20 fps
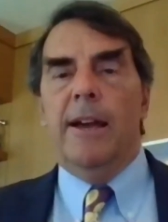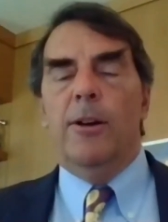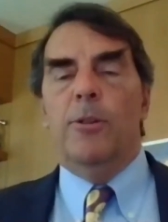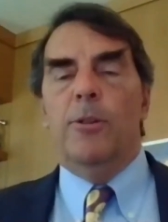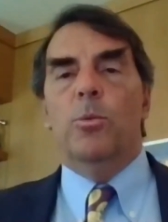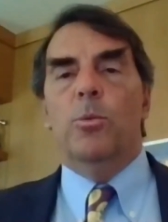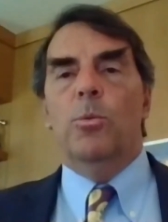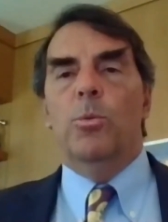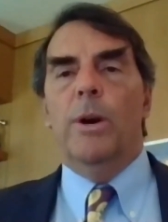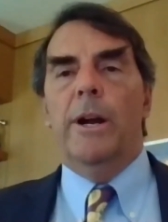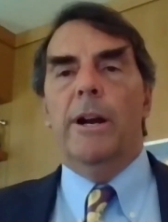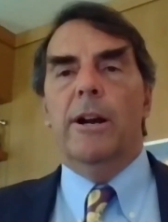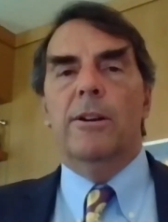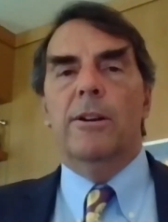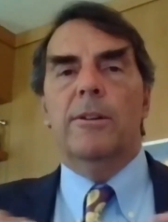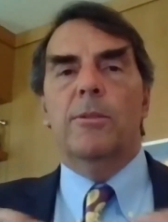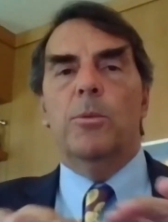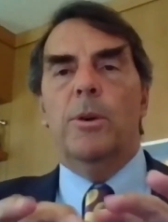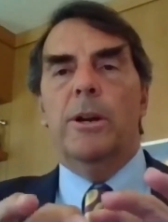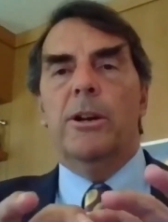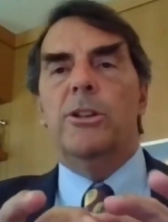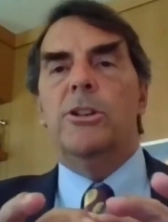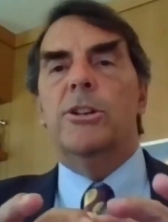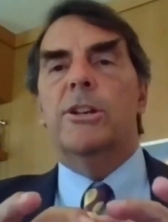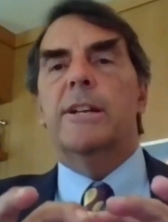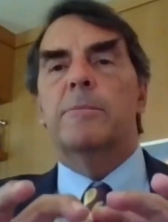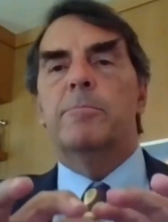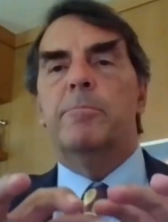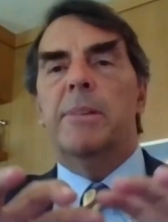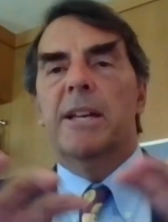where you
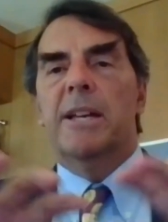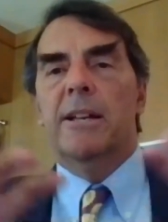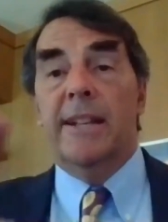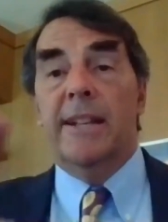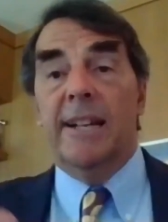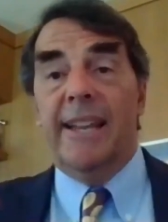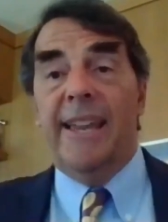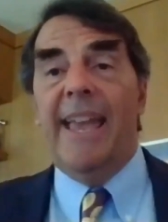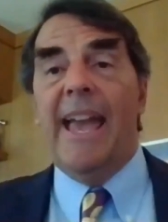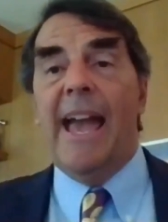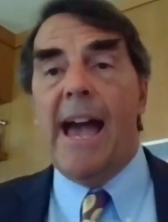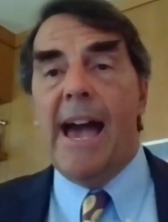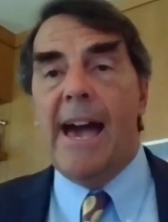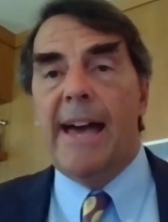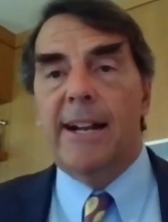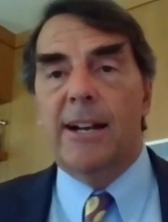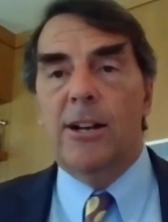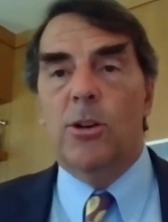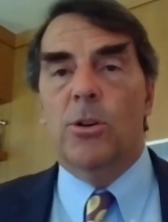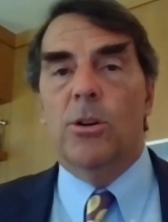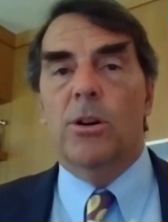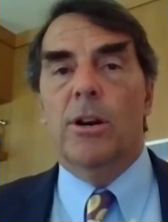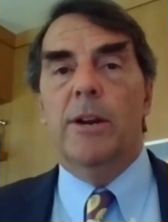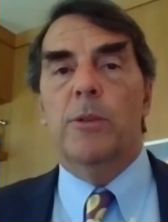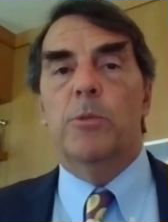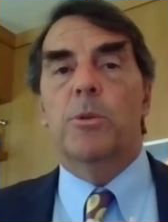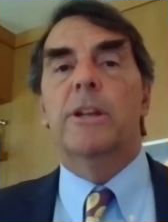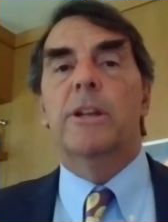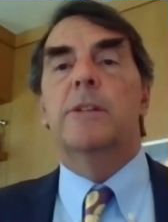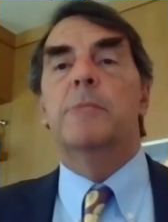can build a category,
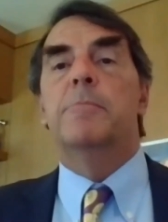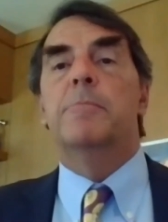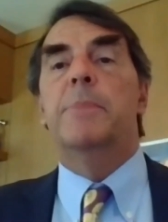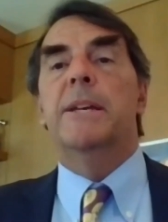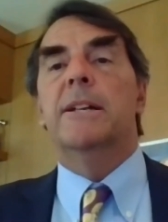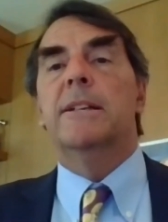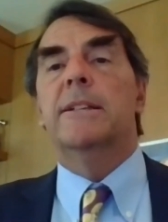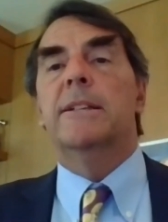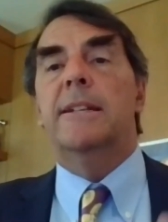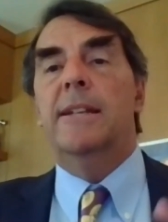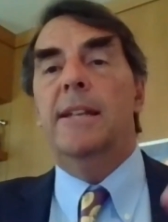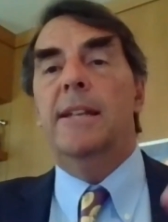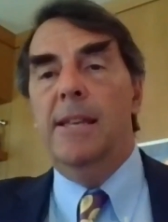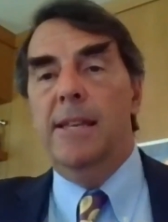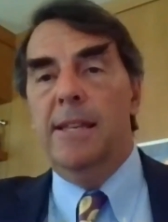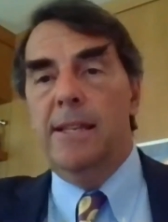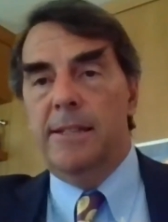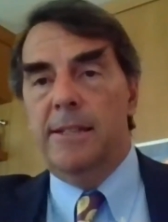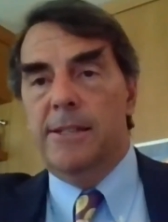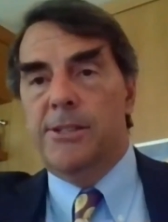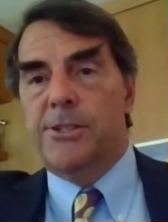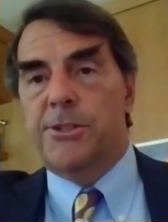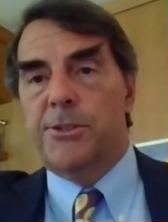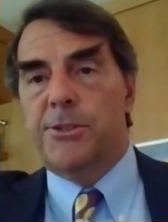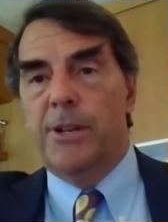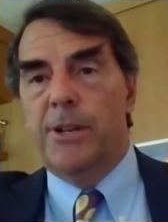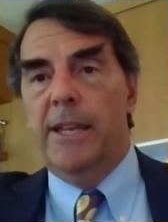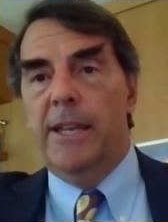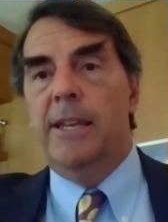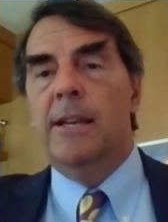where you can build an
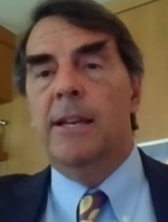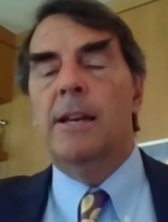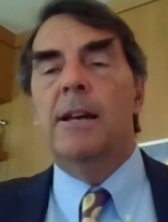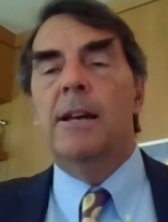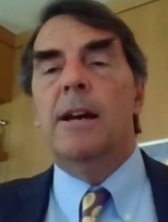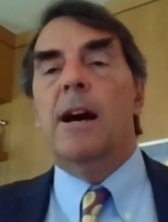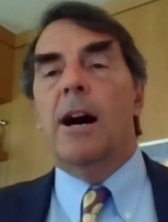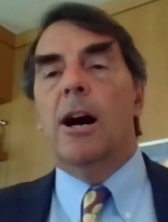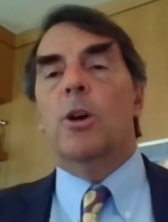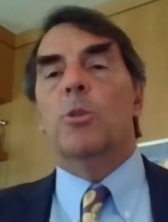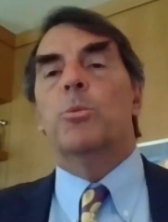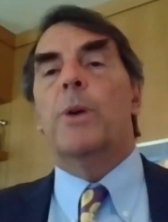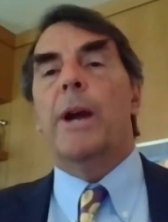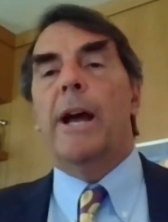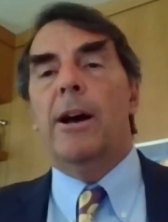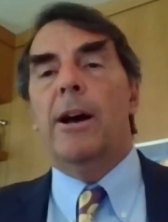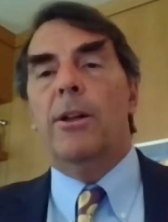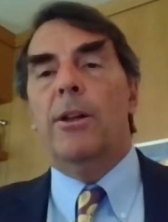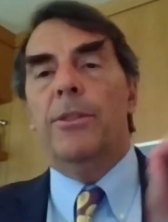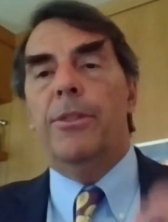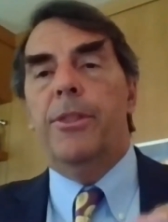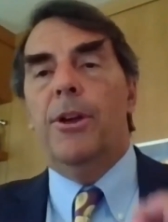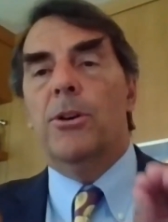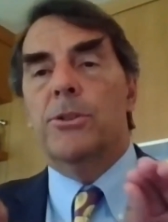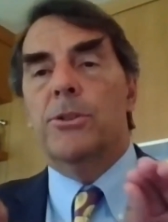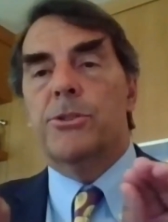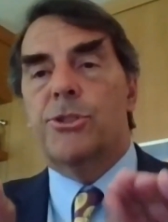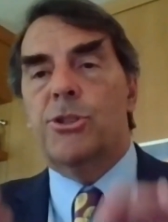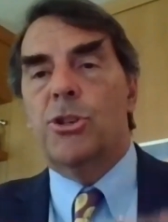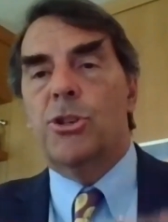industry around
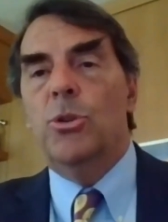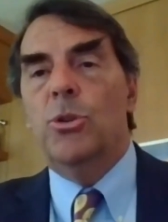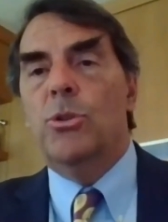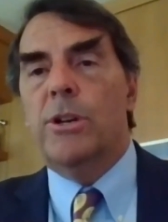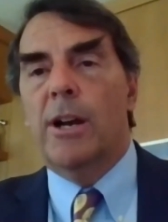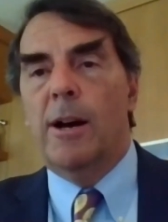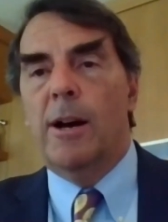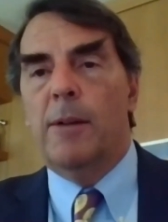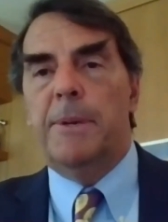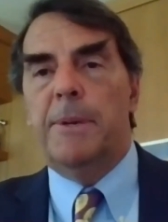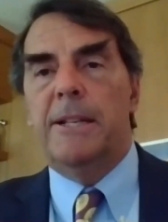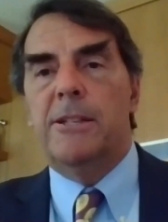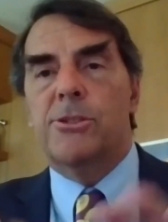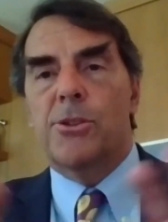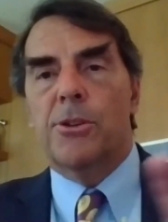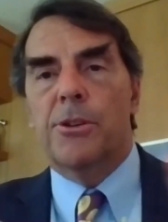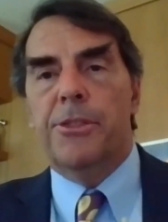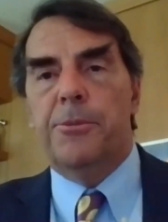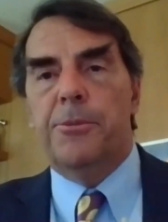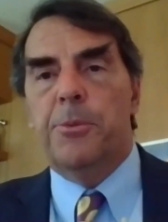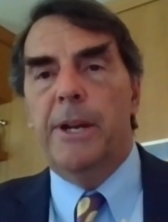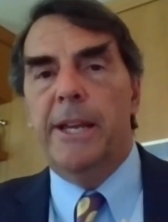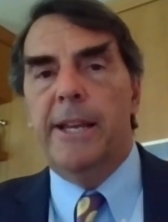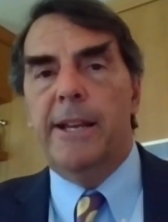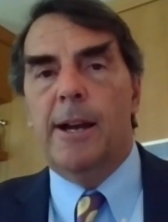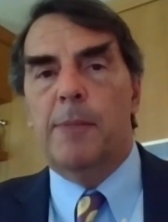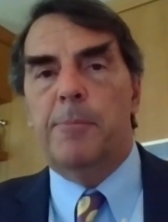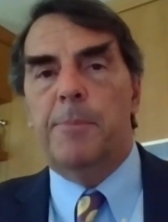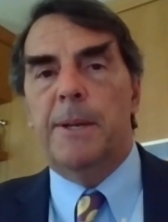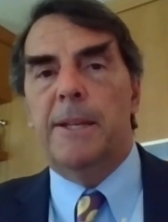those two companies or three
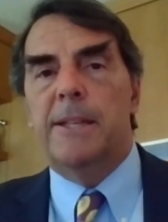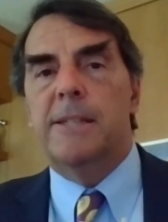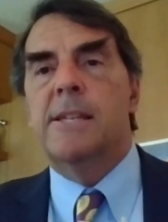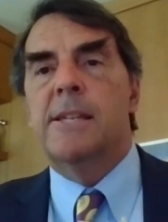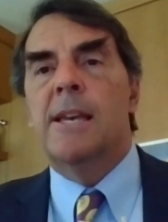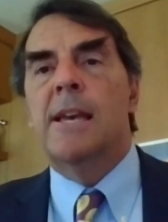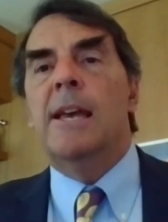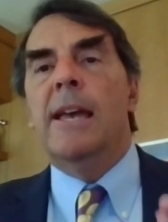companies,